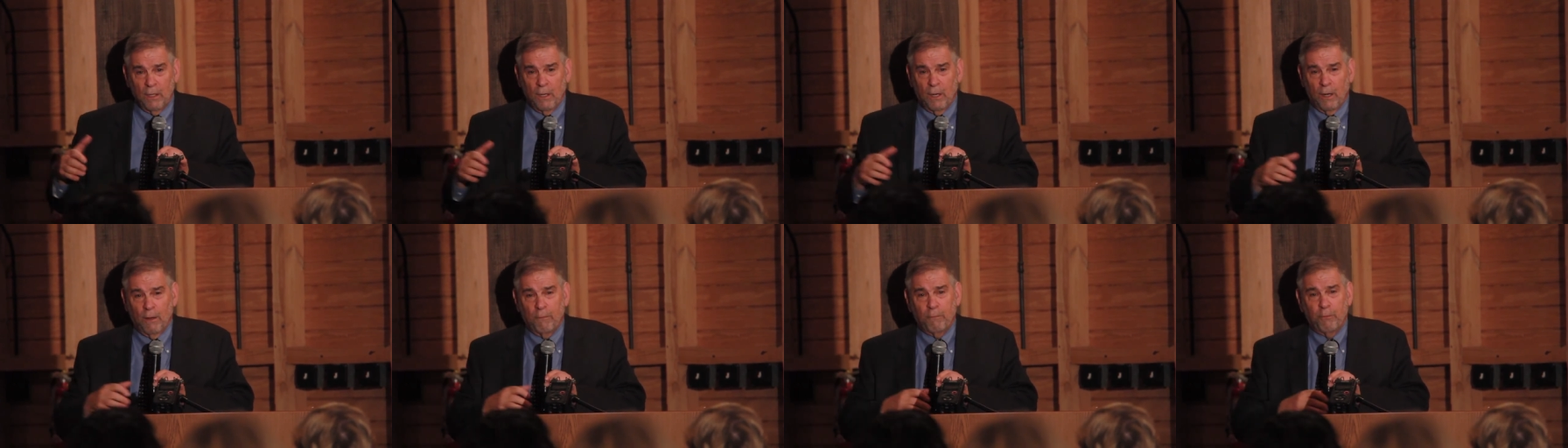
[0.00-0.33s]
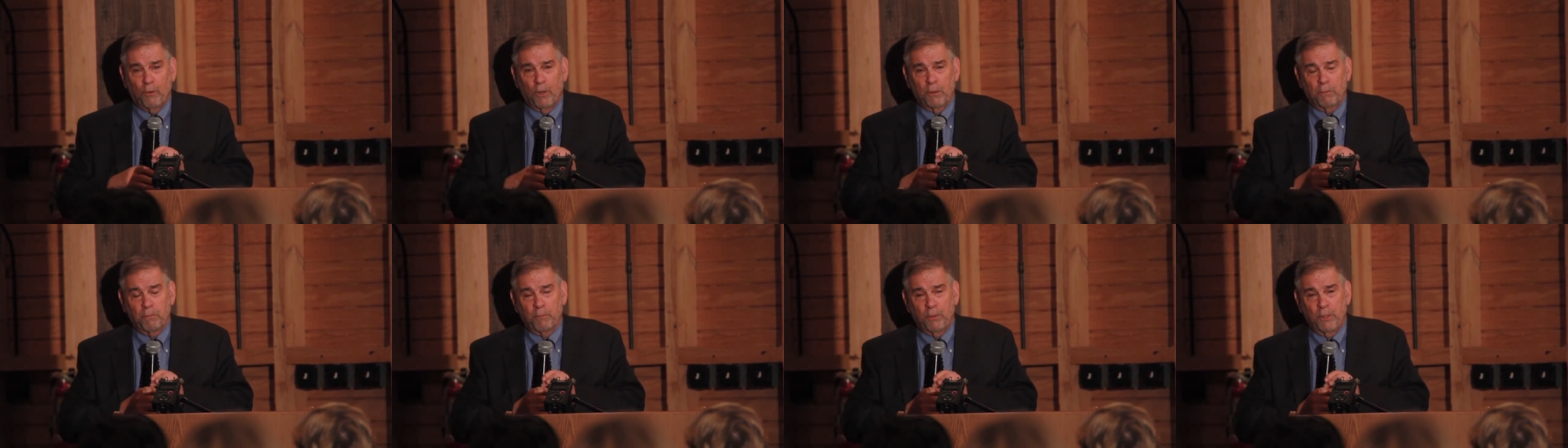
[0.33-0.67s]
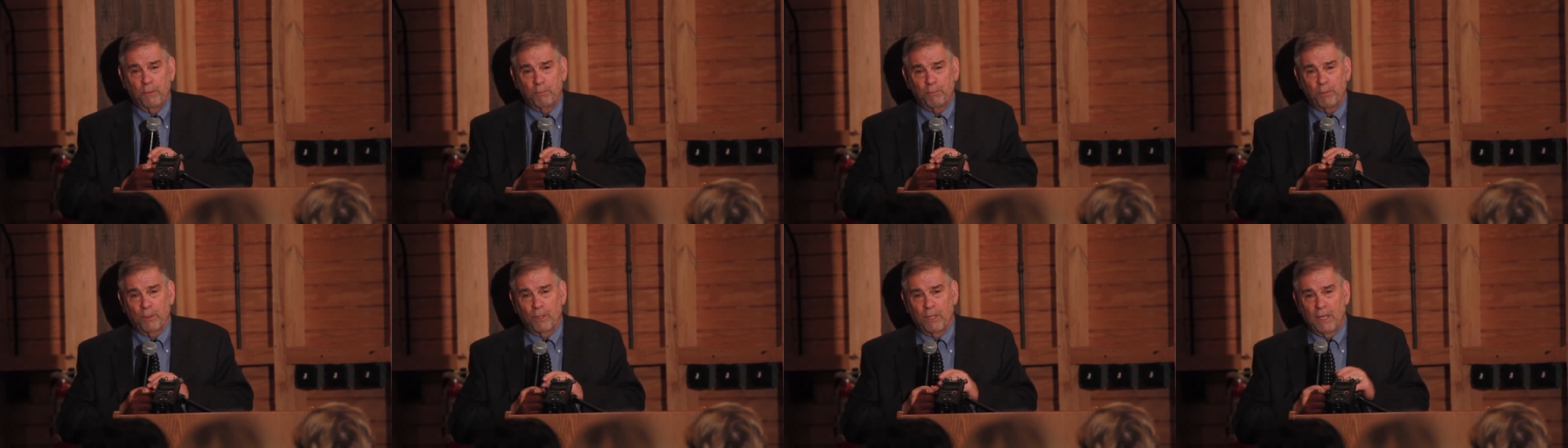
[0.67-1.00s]
of what
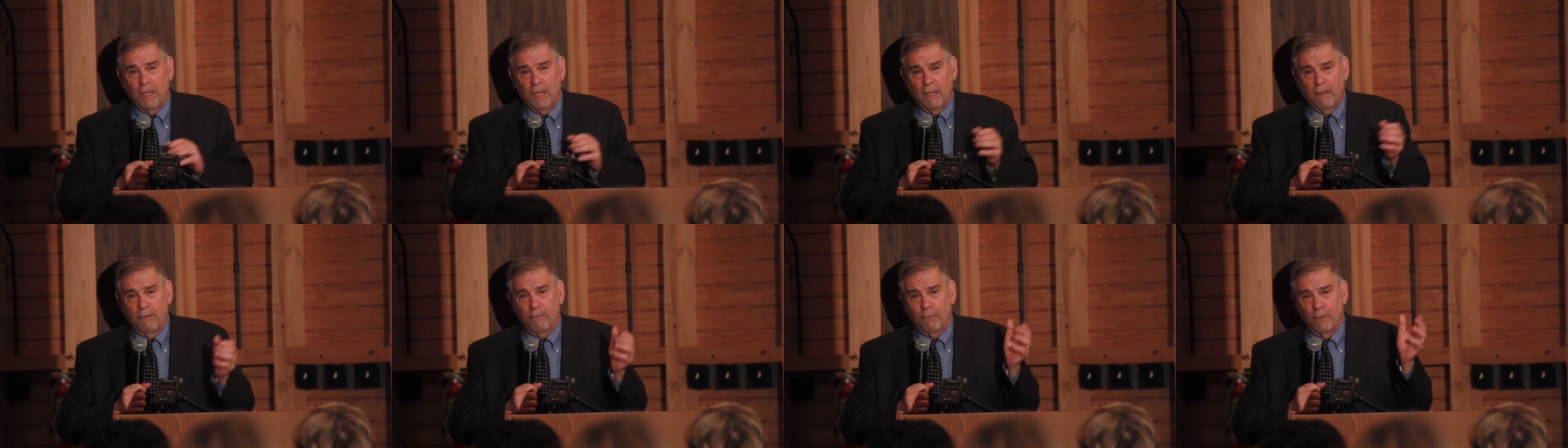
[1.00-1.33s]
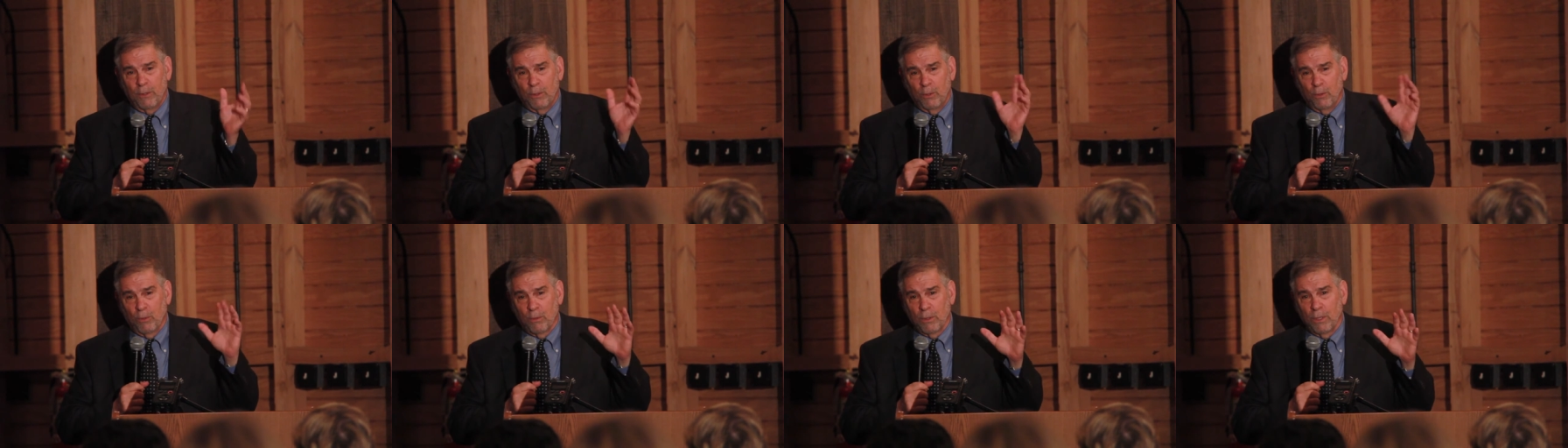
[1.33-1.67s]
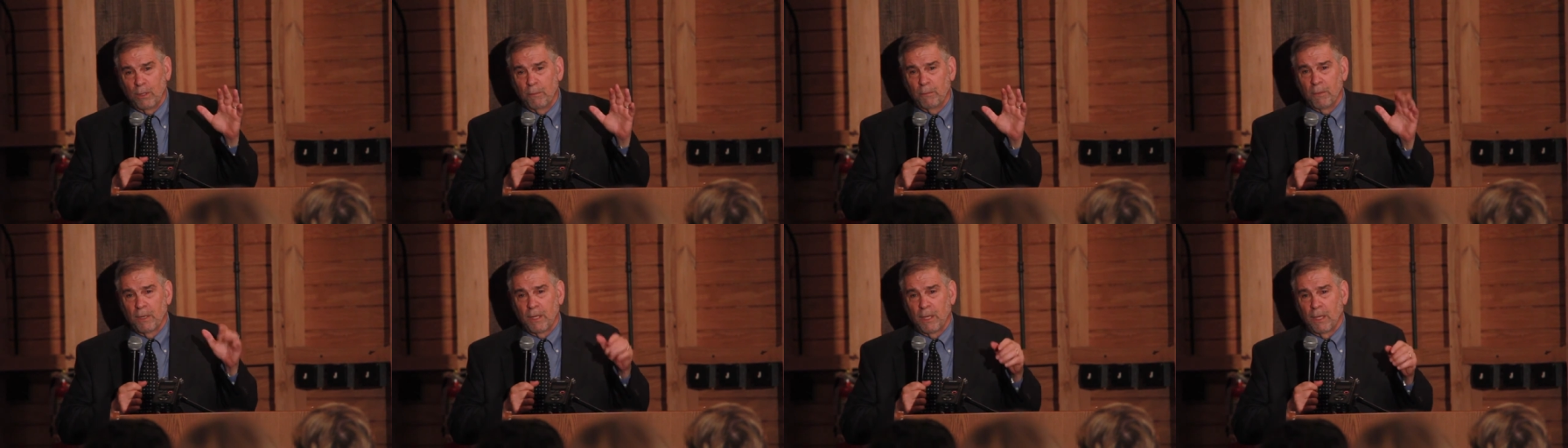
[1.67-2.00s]
people have, and you're
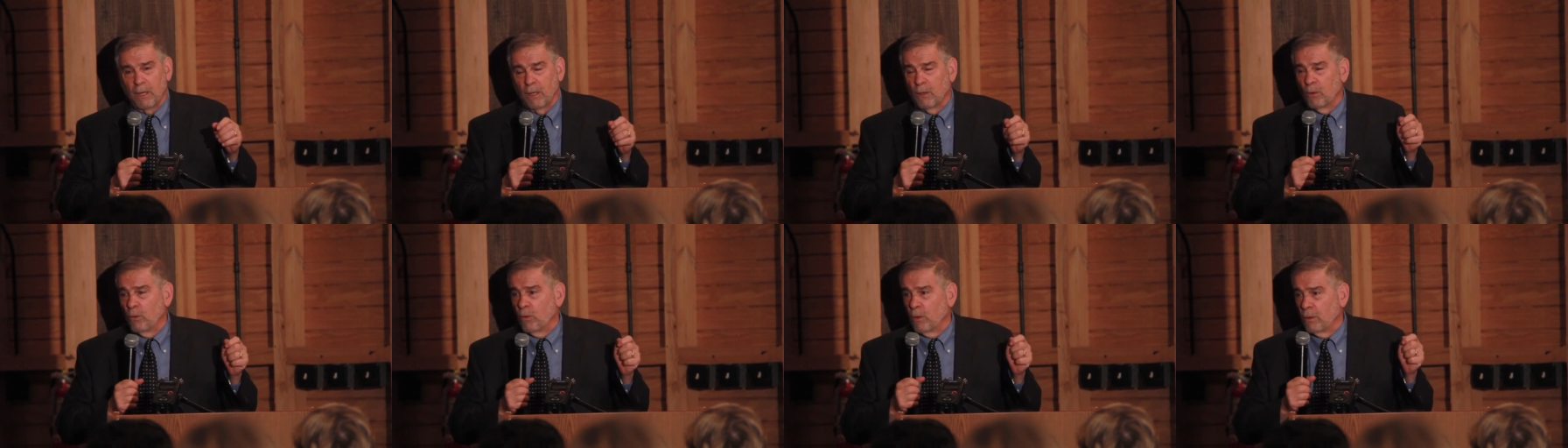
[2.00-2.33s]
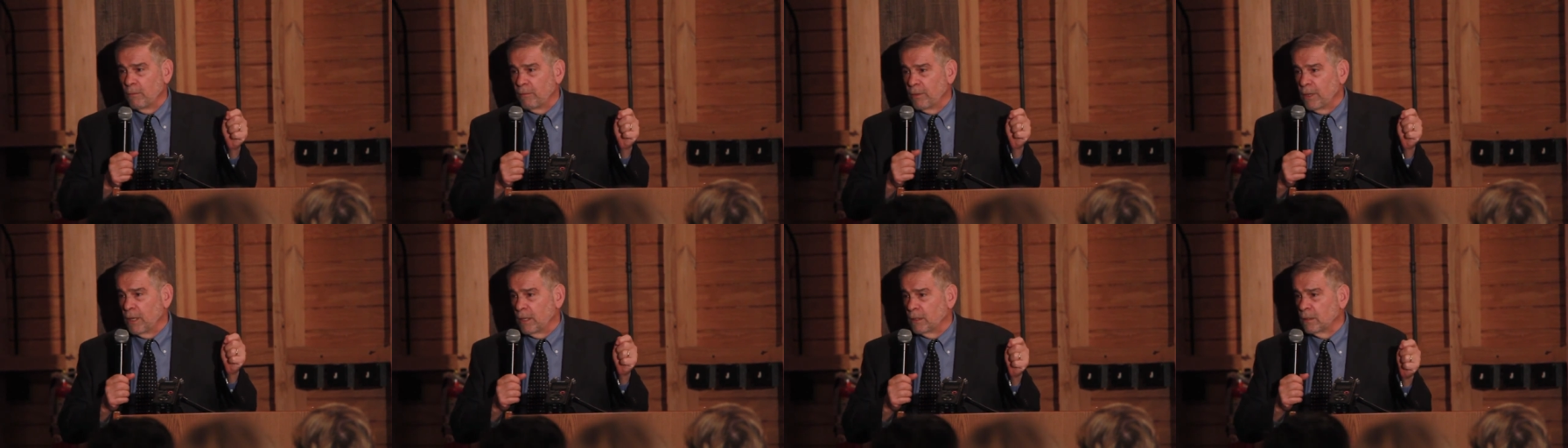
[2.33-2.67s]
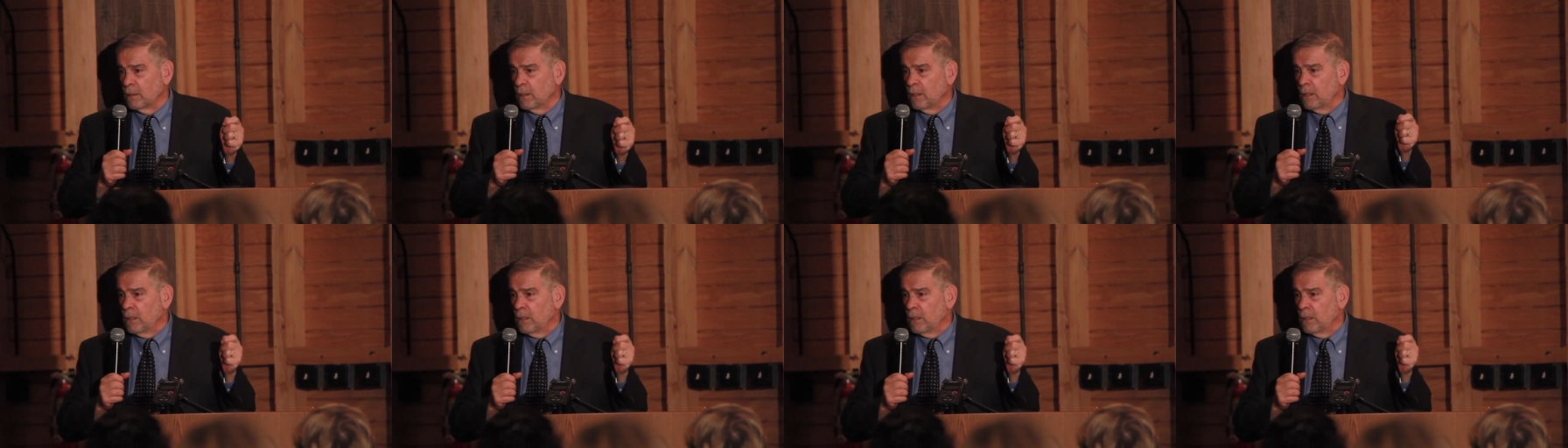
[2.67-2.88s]
eliminating all of that.